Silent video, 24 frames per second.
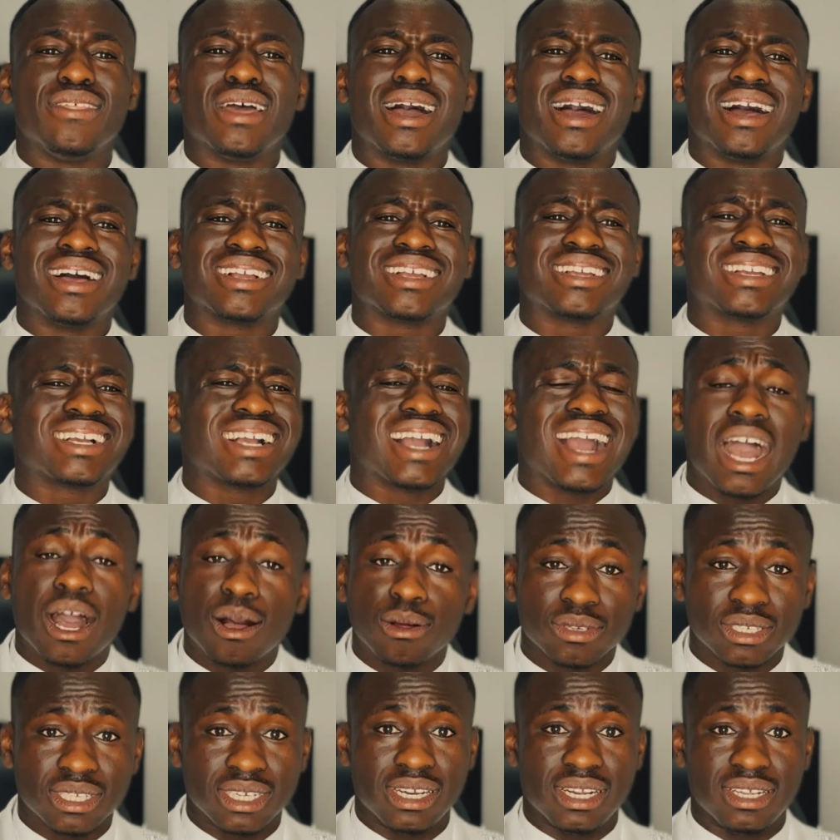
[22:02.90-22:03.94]
There are
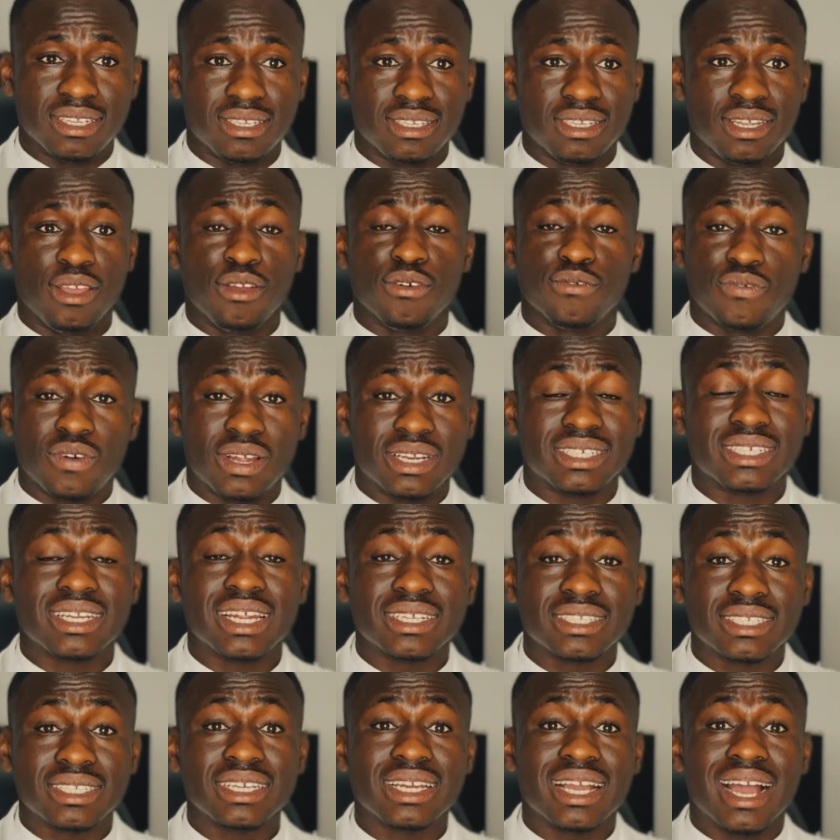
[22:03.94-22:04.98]
countless
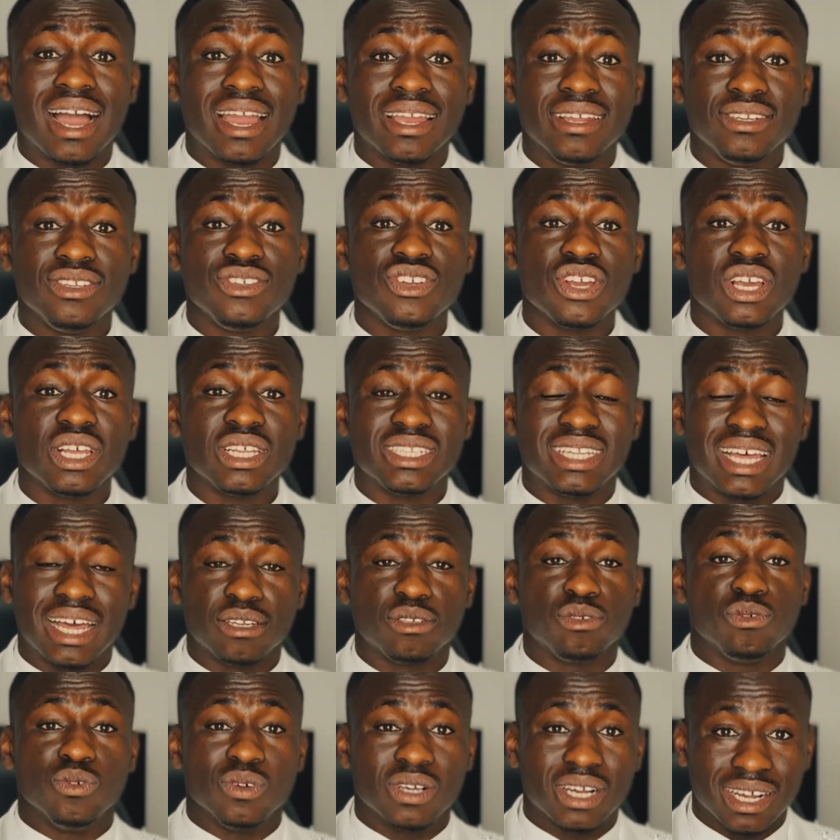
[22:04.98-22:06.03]
fantastic ideas that
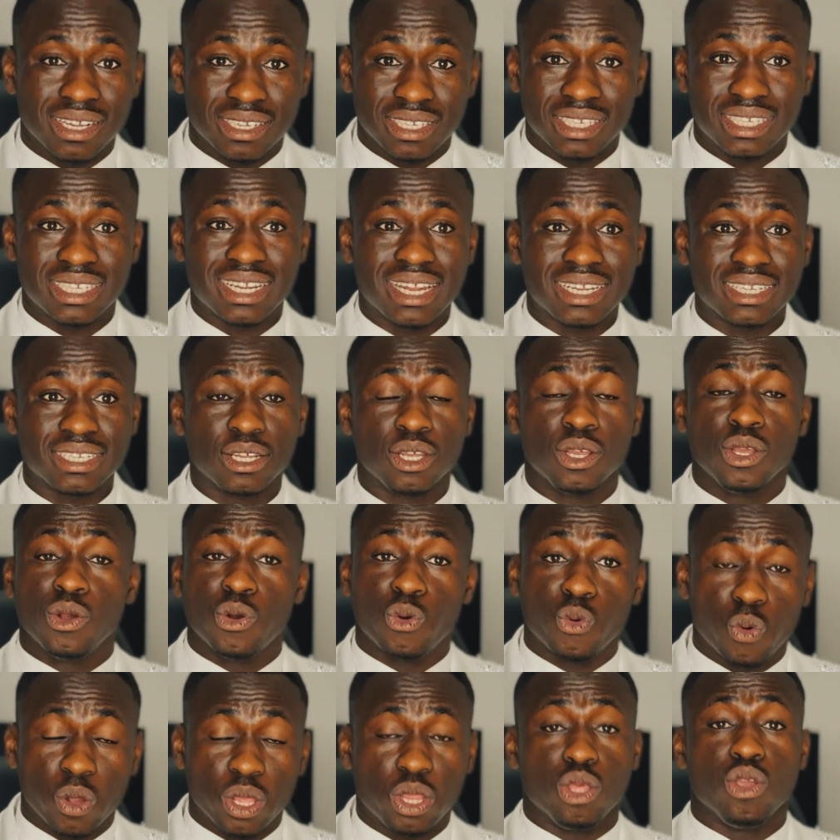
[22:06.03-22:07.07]
you can start
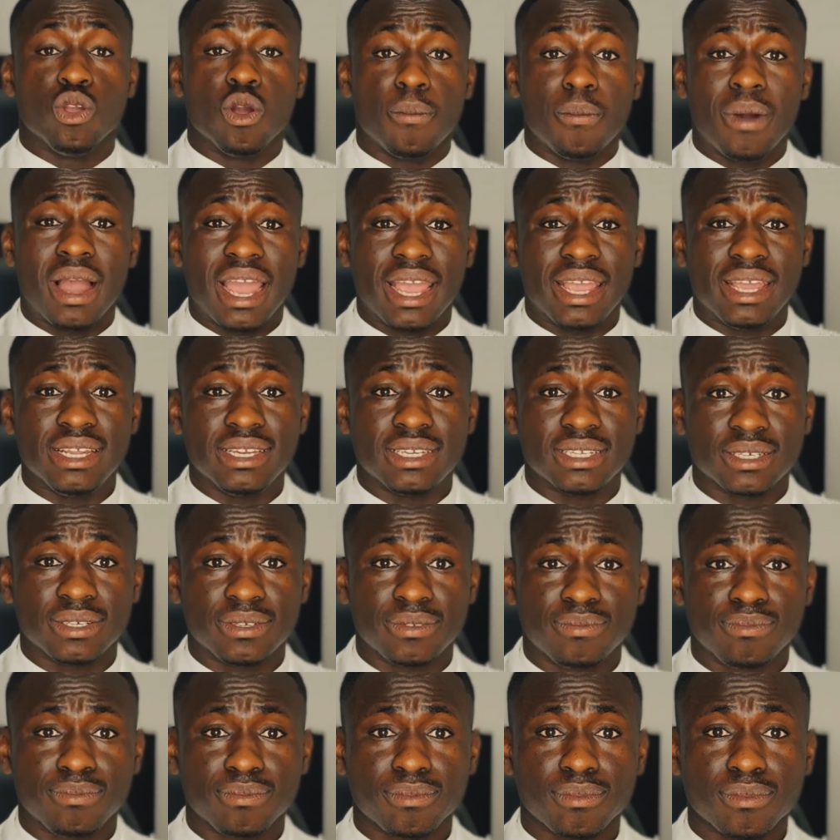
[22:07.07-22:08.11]
with your mind.
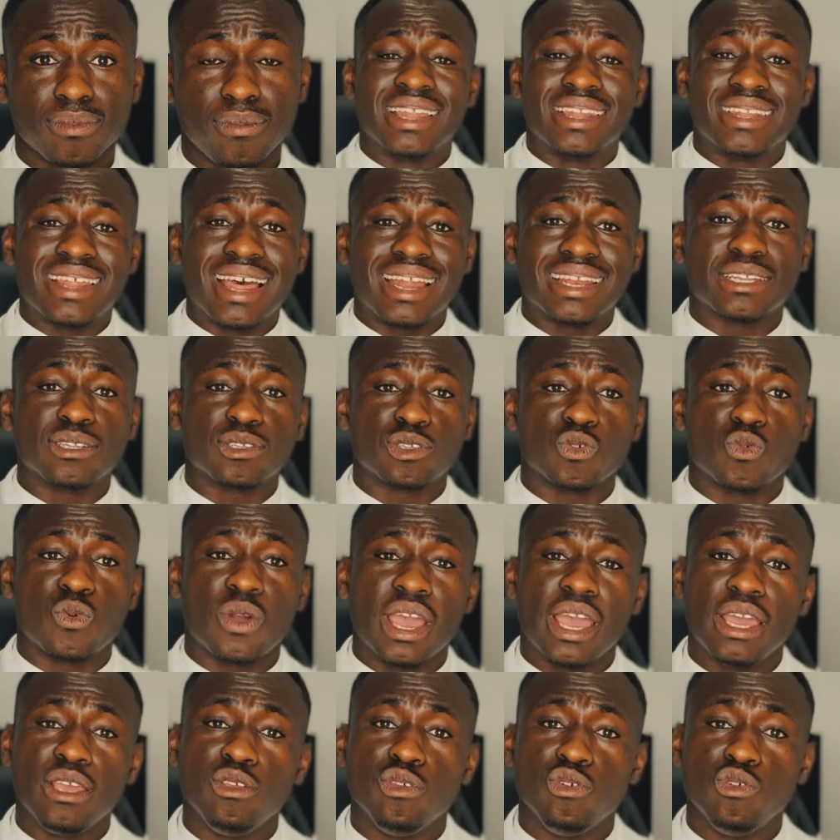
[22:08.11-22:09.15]
That is
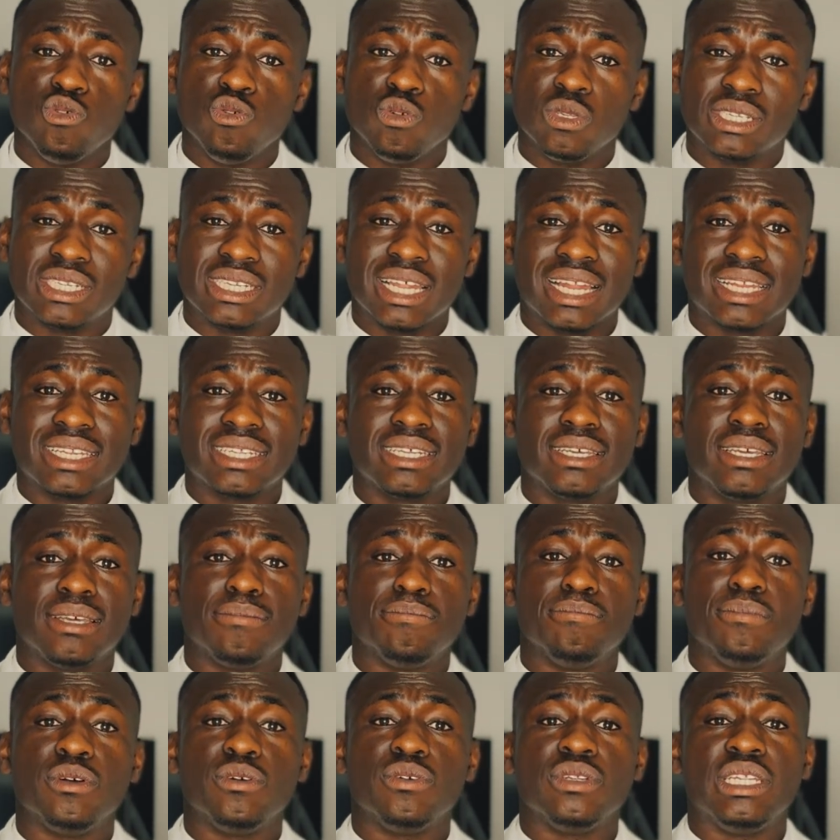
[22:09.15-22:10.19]
where you start
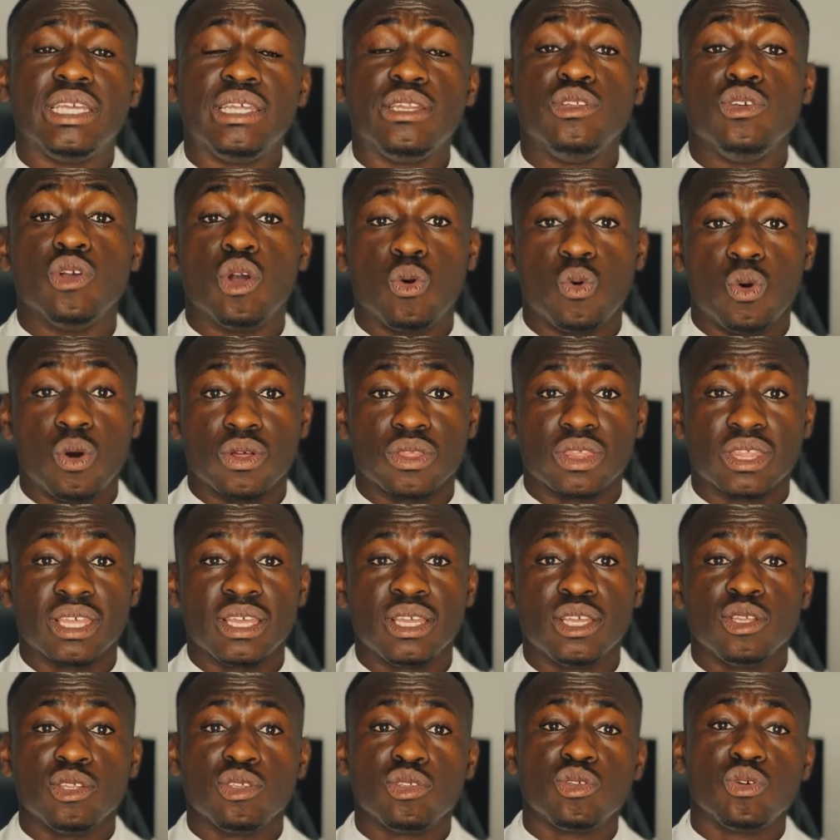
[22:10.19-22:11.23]
building your wealth.
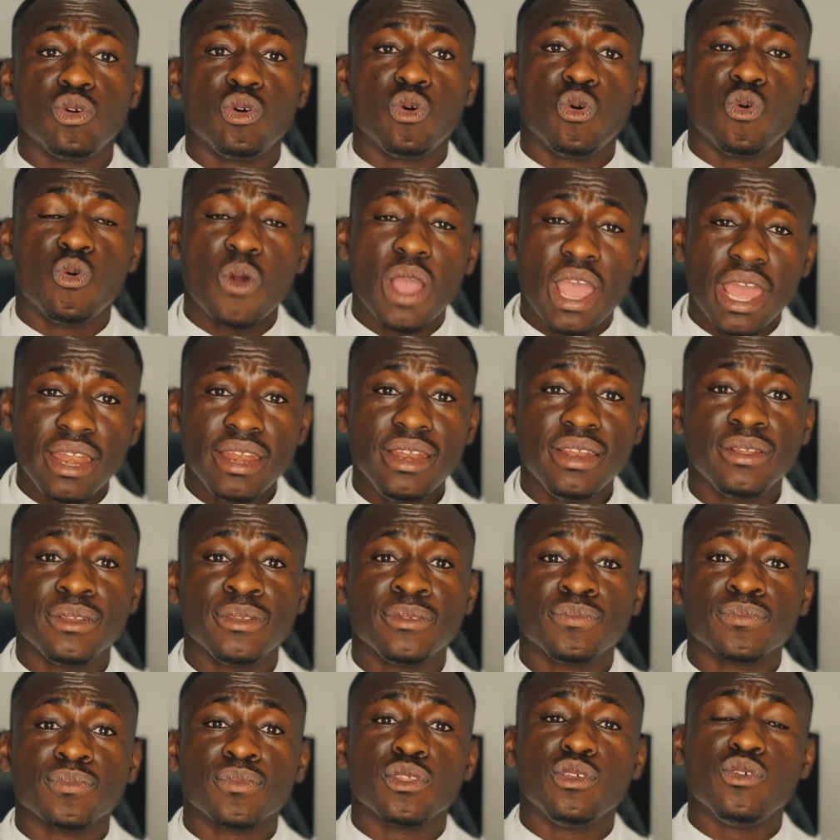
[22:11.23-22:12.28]
So when
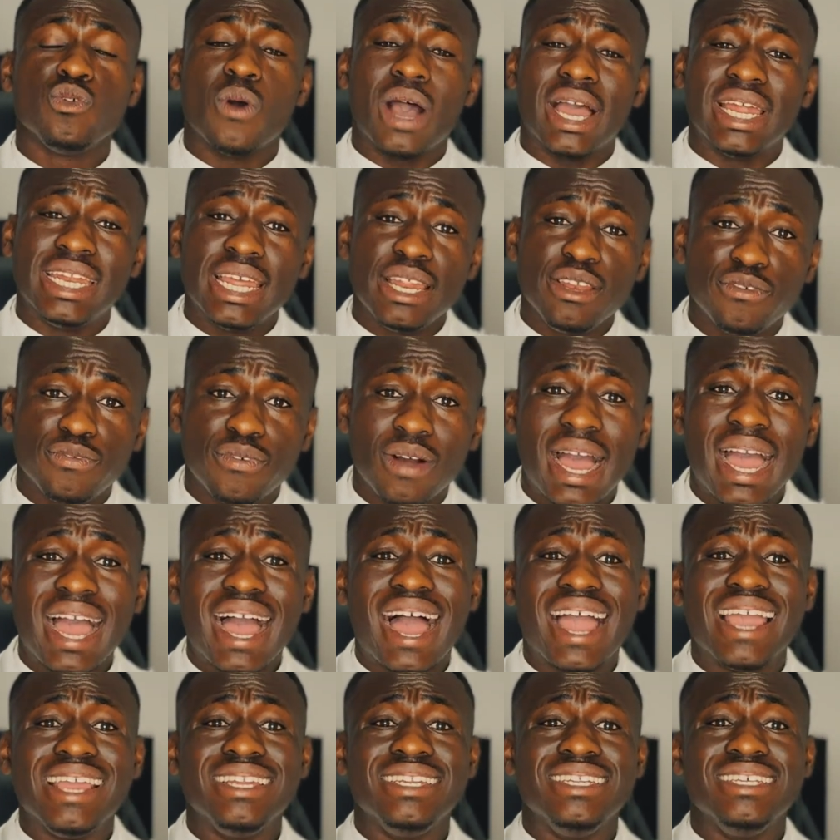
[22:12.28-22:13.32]
you identify
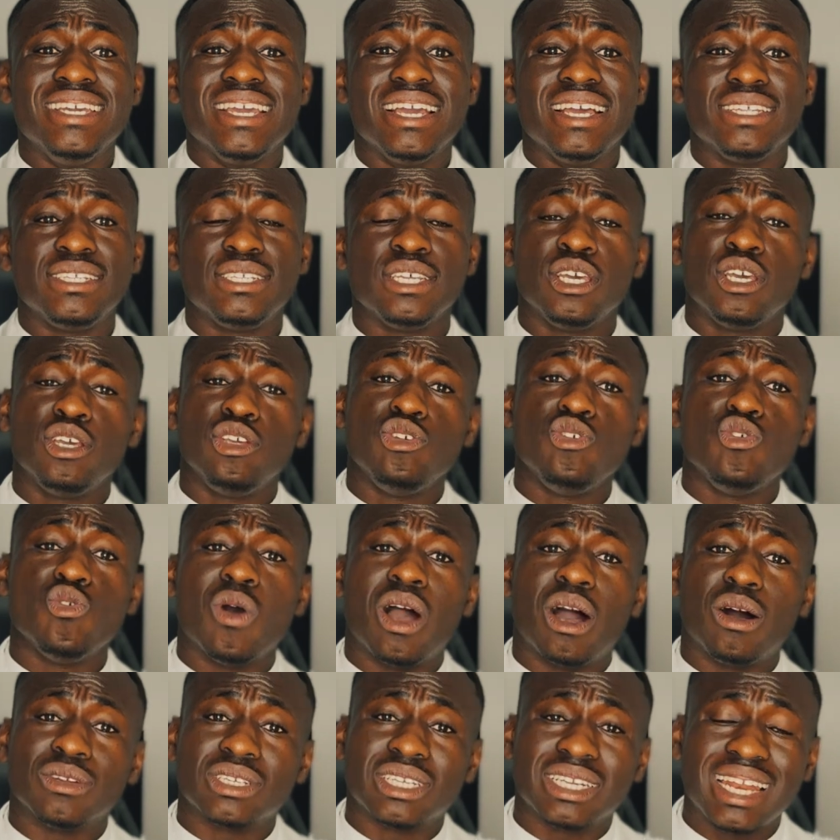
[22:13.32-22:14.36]
ideas, you
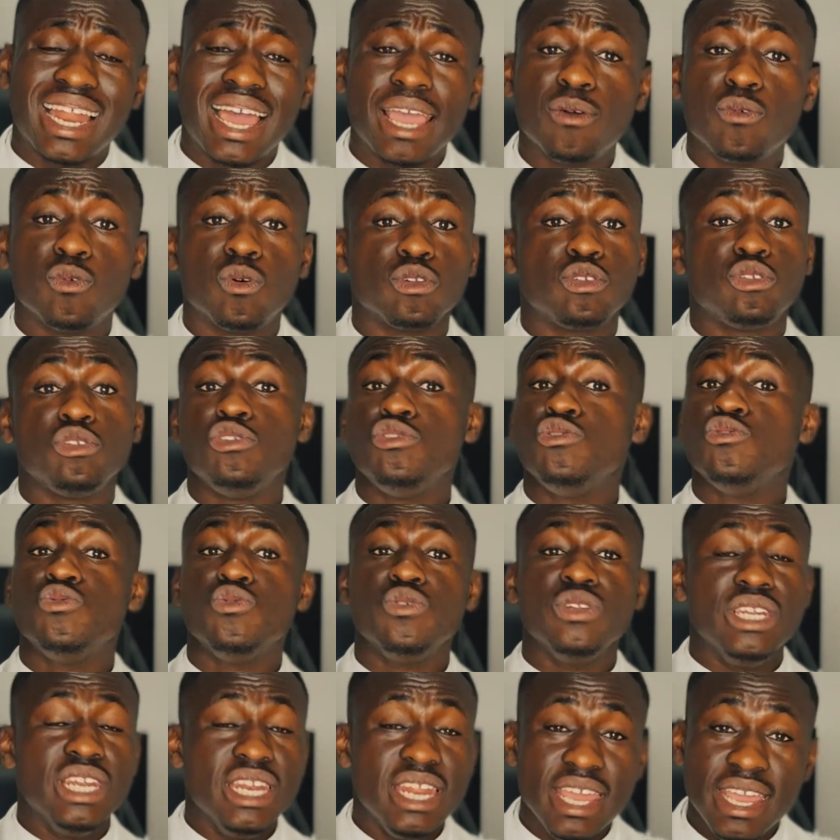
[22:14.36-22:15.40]
outline what you
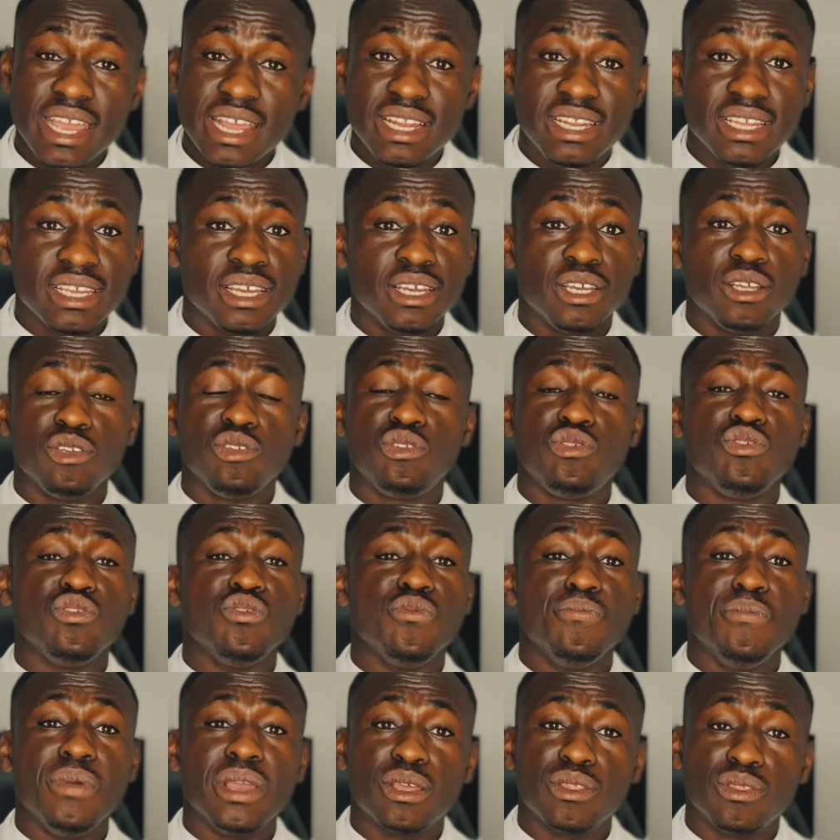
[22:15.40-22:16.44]
need to
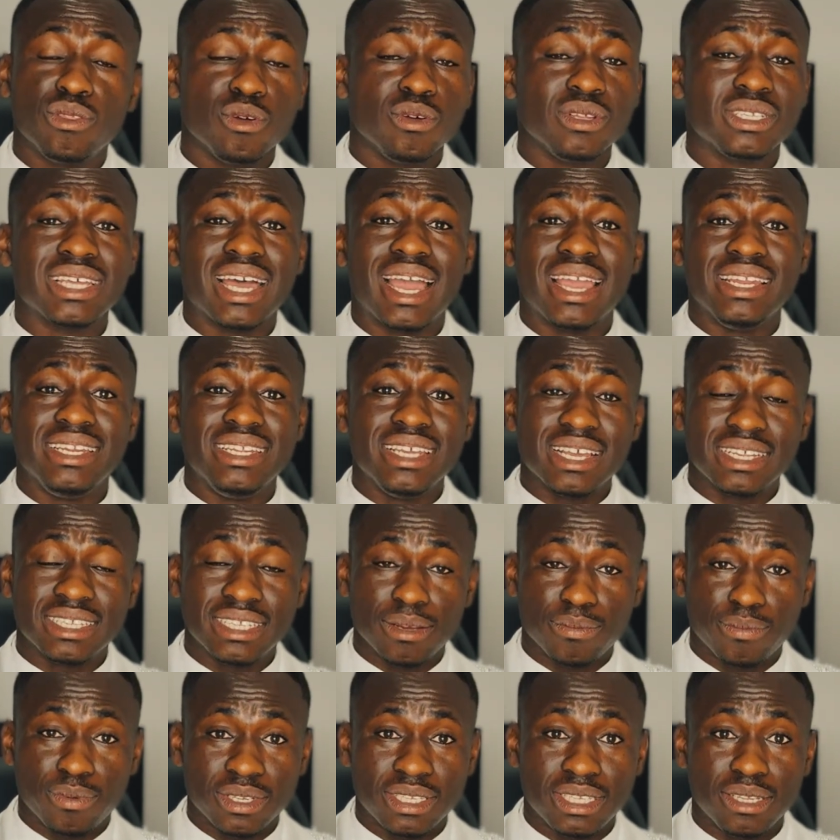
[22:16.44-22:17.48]
make those ideas
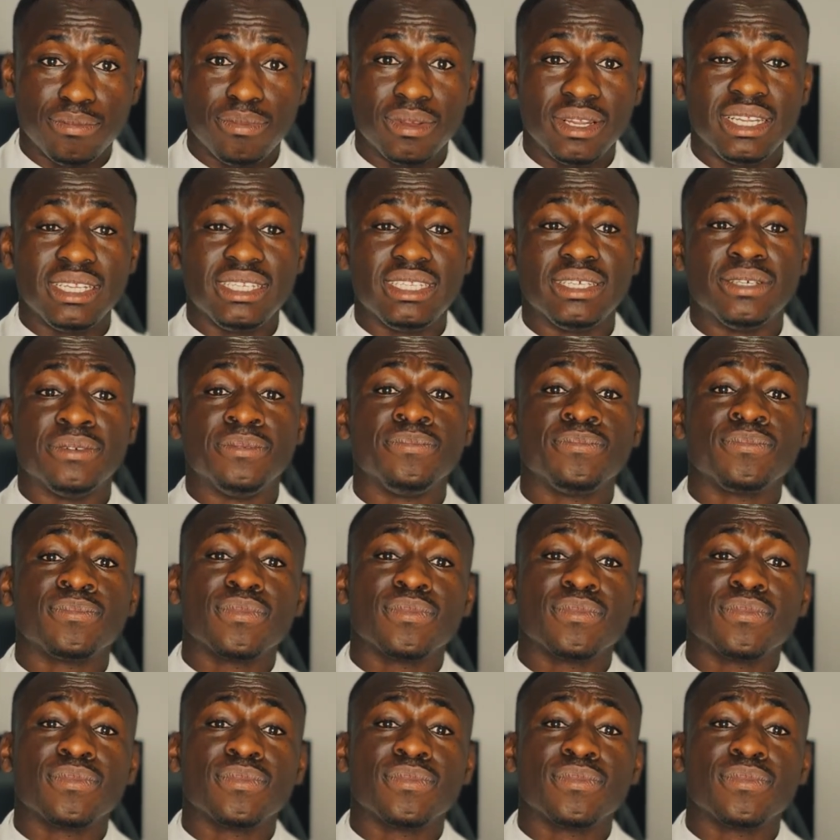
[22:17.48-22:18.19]
a possibility.